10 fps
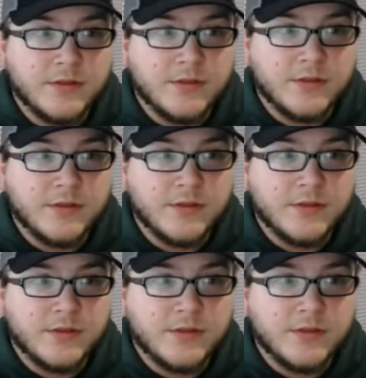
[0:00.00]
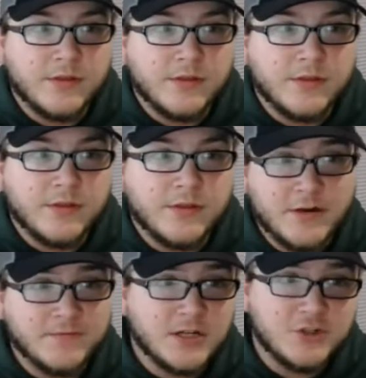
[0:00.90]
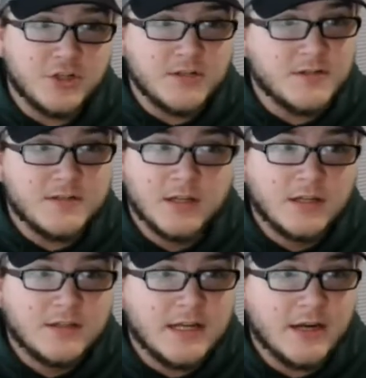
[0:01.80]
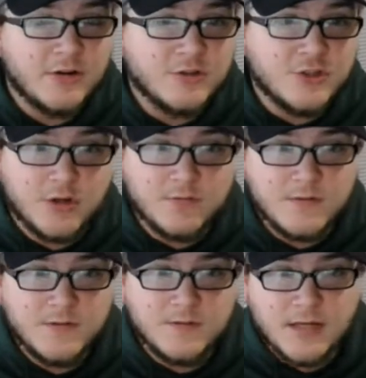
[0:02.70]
maybe even equal amount of touches to Aaron Jones.